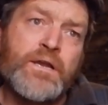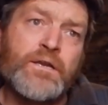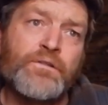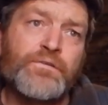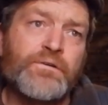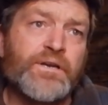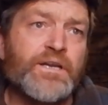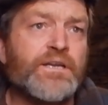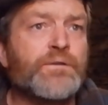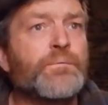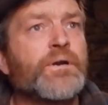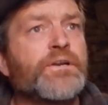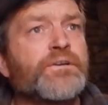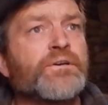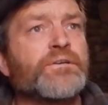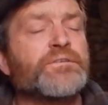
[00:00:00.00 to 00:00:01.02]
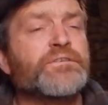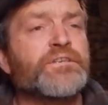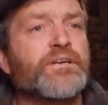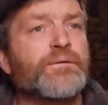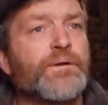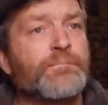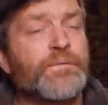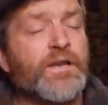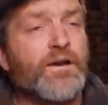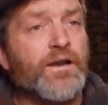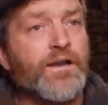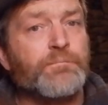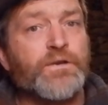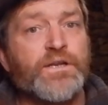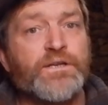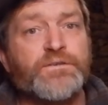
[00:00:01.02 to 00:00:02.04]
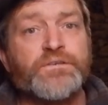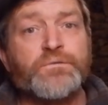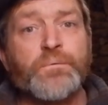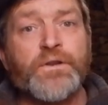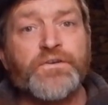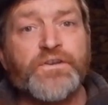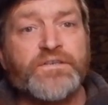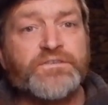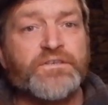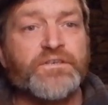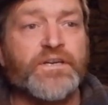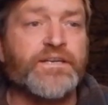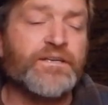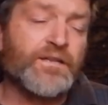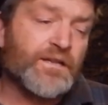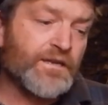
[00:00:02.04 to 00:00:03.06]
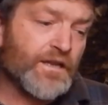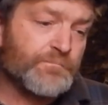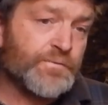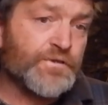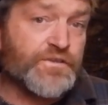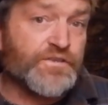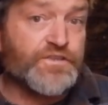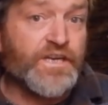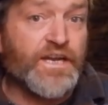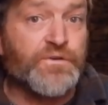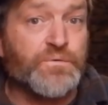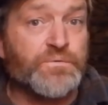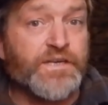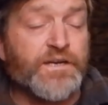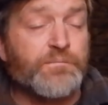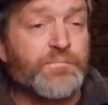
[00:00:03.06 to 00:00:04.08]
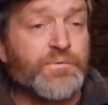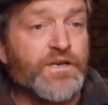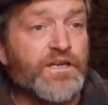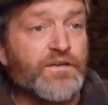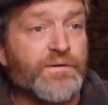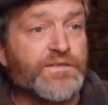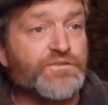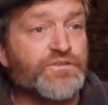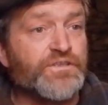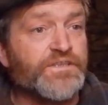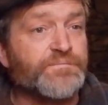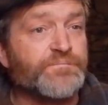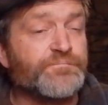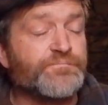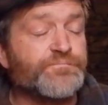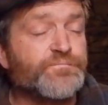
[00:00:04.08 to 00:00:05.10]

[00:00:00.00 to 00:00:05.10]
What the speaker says: I thought, hey, why not? So I uploaded one yesterday. I'll put the channel down below, actually.